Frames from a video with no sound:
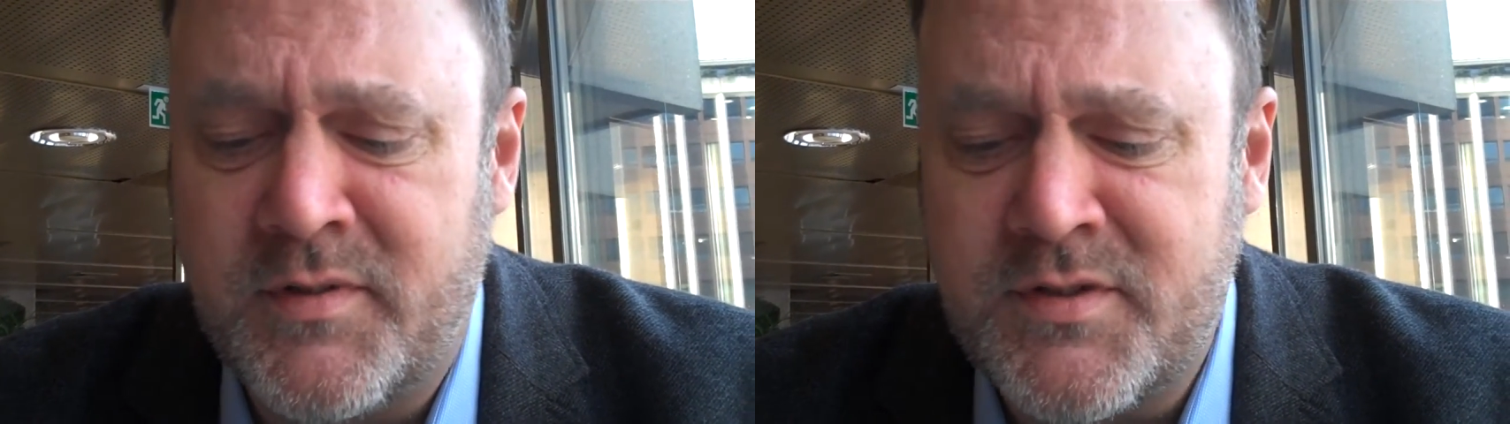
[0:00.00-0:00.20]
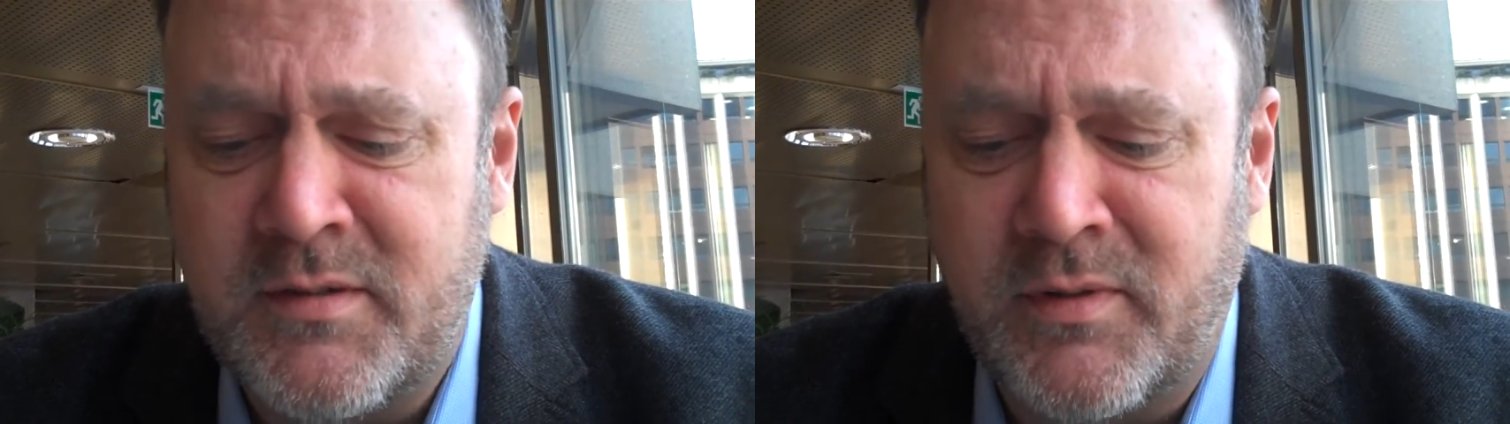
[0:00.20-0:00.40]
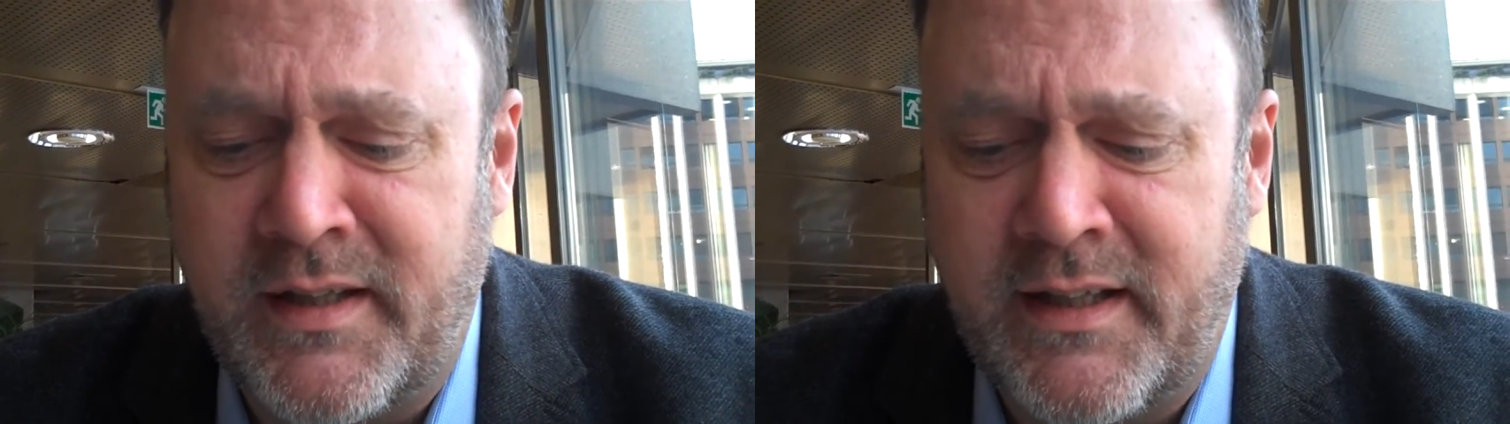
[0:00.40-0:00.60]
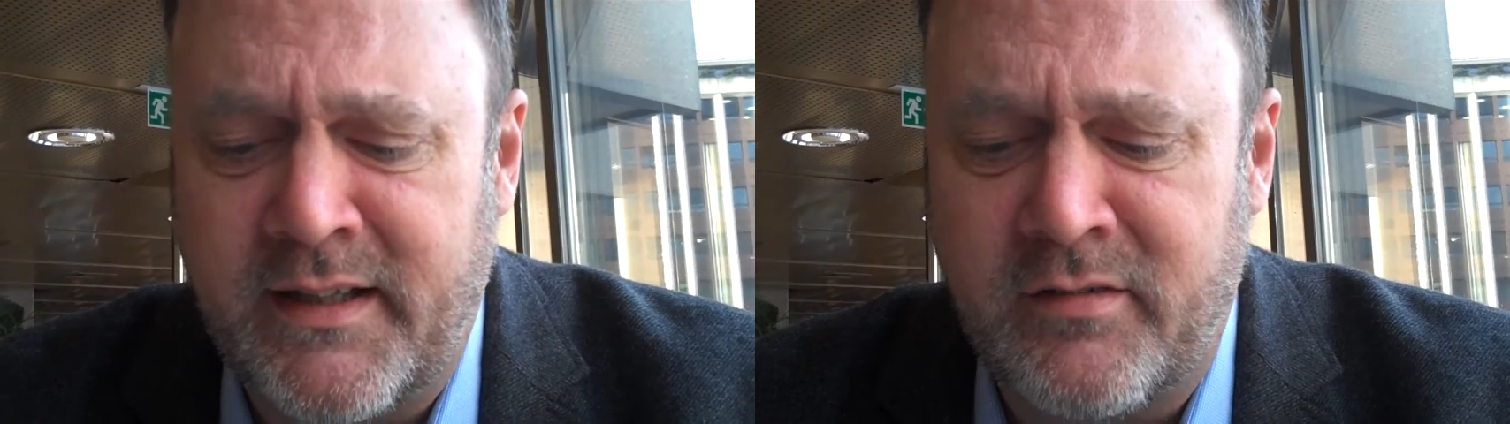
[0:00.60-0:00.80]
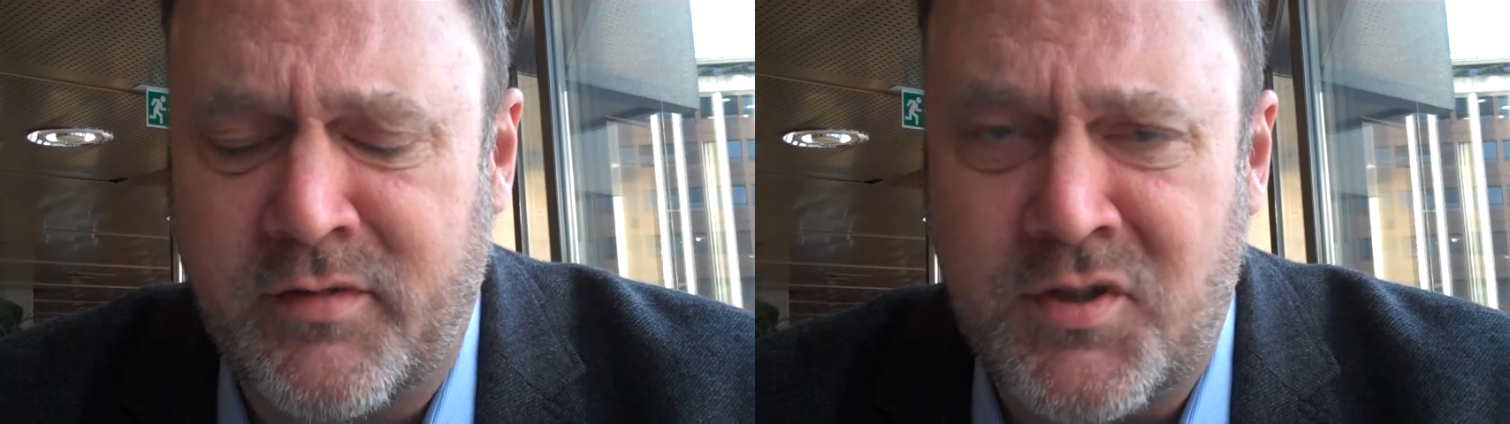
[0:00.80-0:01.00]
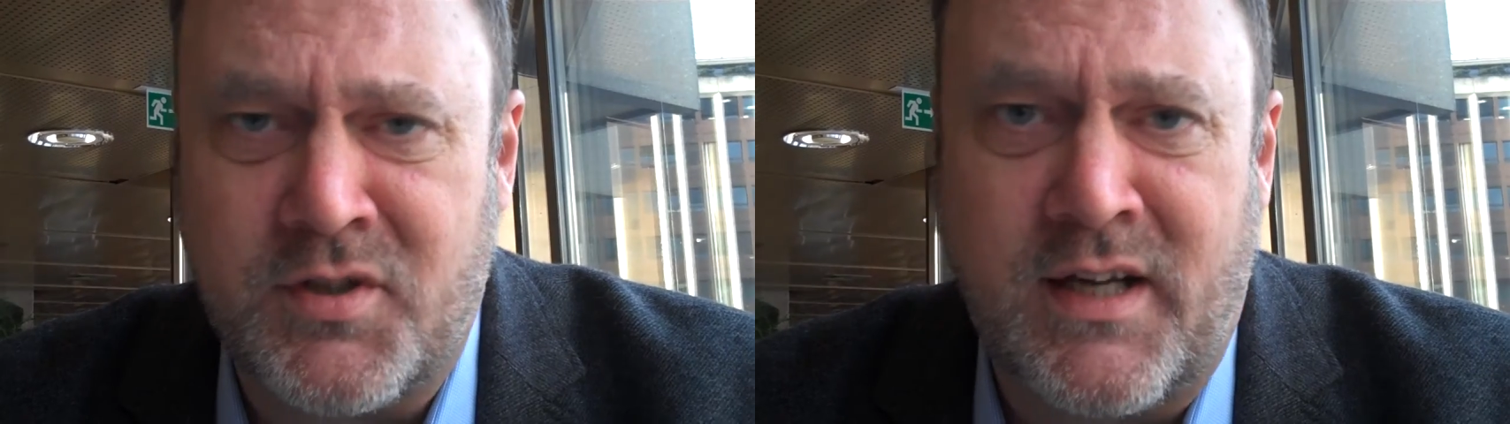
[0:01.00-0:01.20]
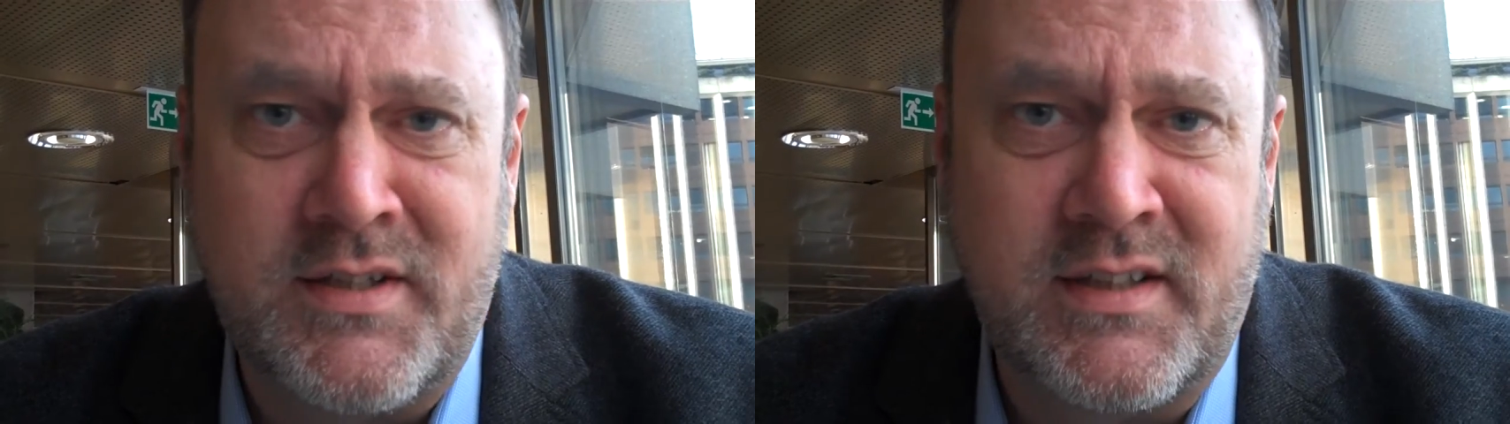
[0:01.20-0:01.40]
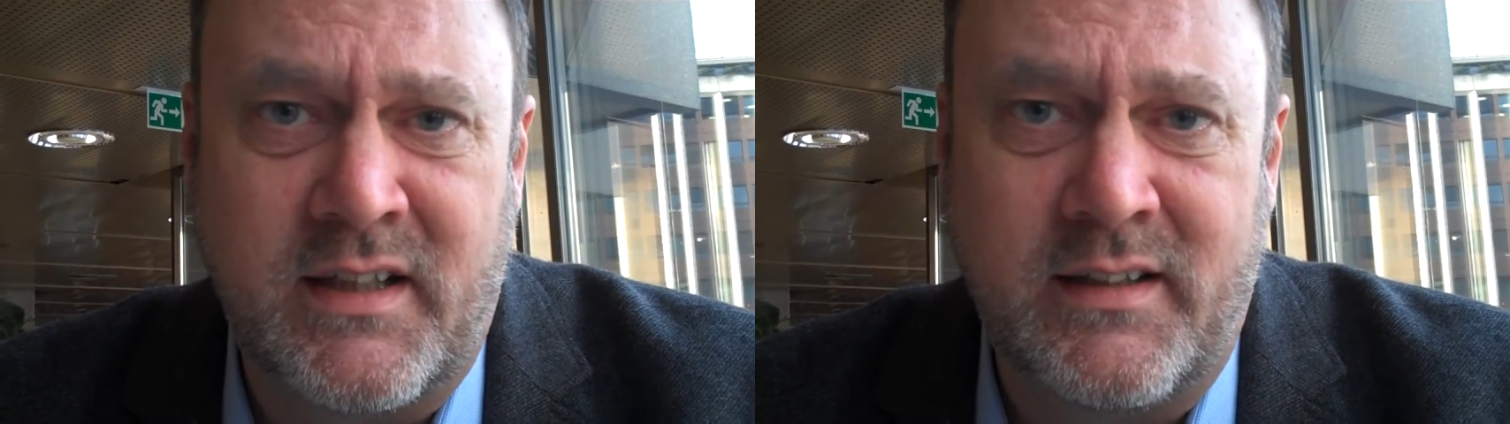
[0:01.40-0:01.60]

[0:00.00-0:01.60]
assimilating it, visualizing